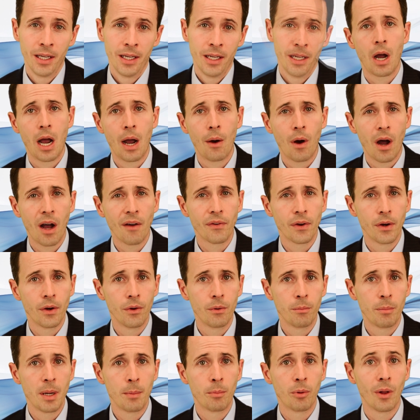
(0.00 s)
Well, how often
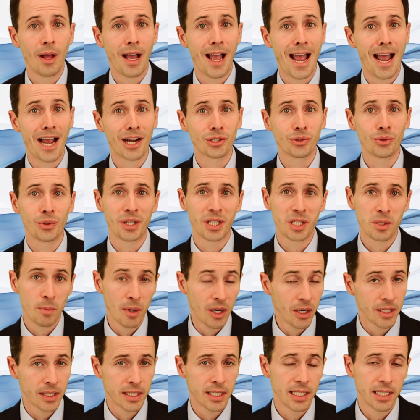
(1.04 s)
do people actually
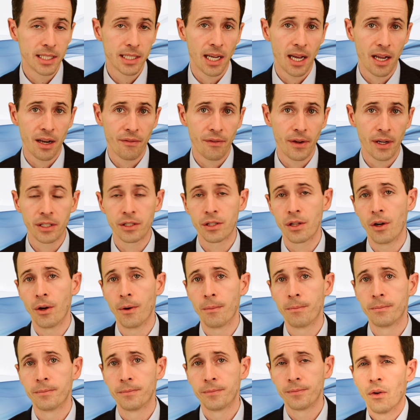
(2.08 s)
experience these side effects
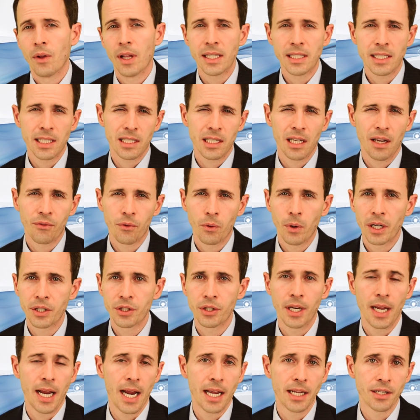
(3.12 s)
though? That's a tough
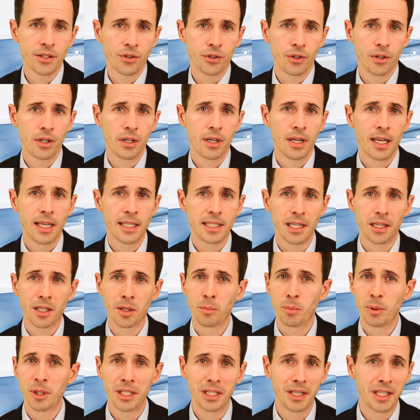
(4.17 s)
question to answer as it
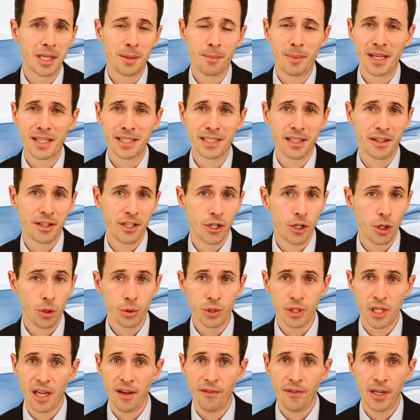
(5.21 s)
completely depends on the
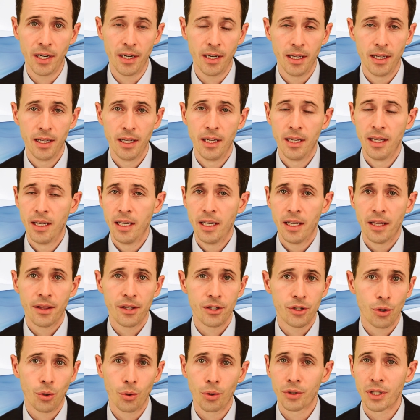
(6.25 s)
dose given,
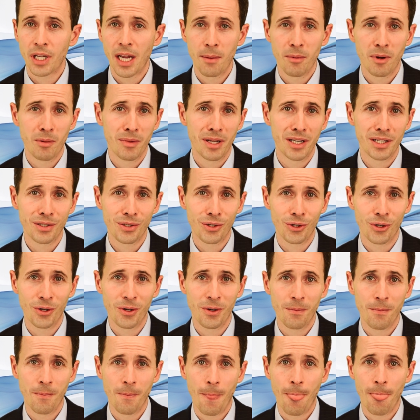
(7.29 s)
the total time
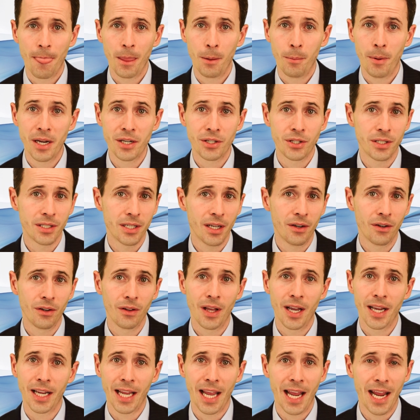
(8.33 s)
administered, the patient's
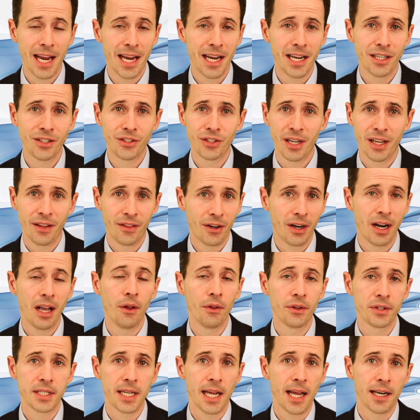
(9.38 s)
underlying age, and their
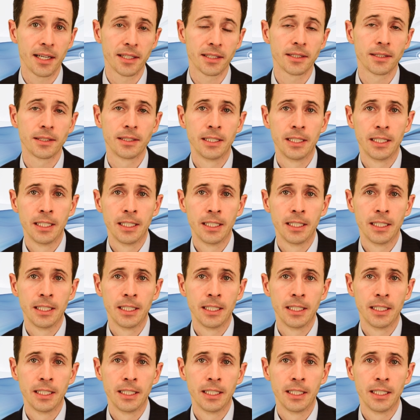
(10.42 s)
health status.